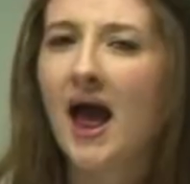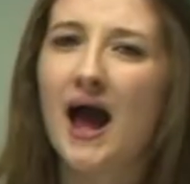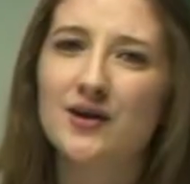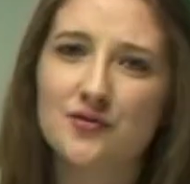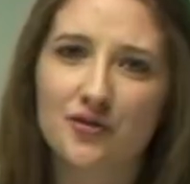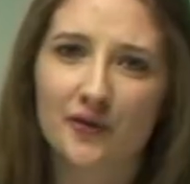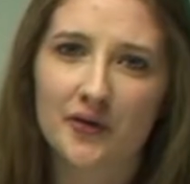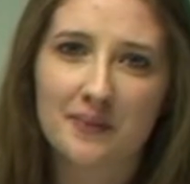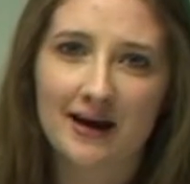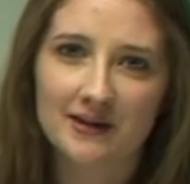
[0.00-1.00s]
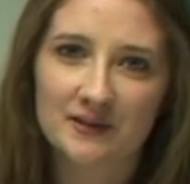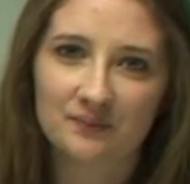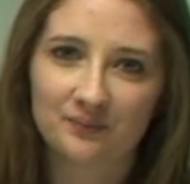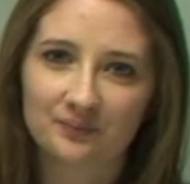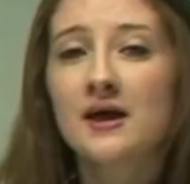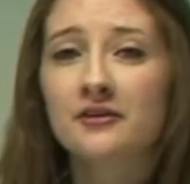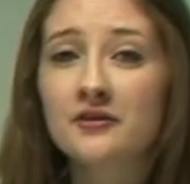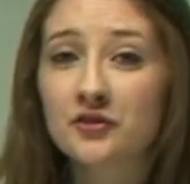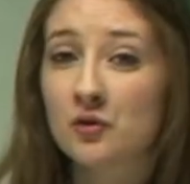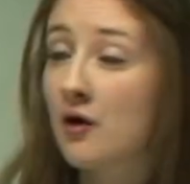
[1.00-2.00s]
and who've thought about it.
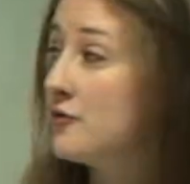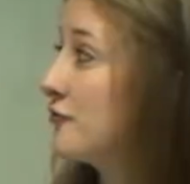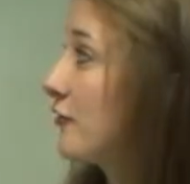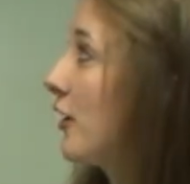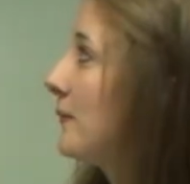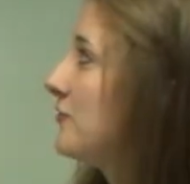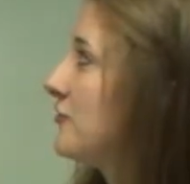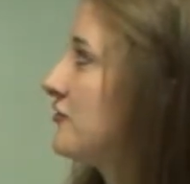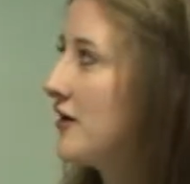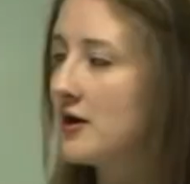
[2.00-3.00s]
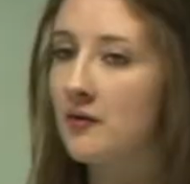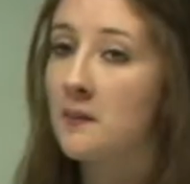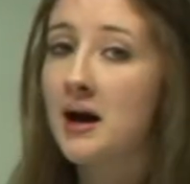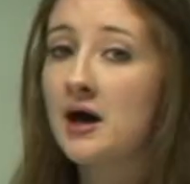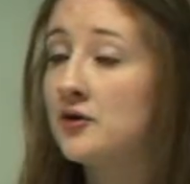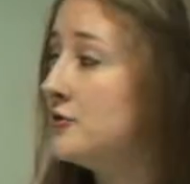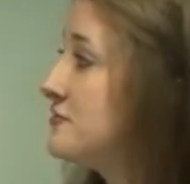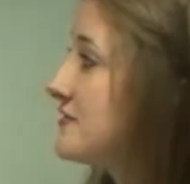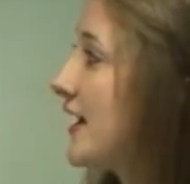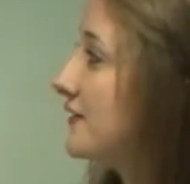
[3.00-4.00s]
This quote from Sophia Romano
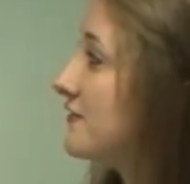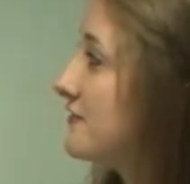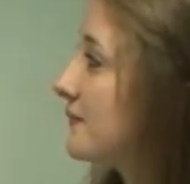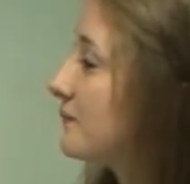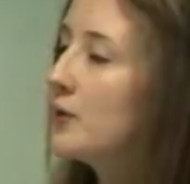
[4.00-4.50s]
states,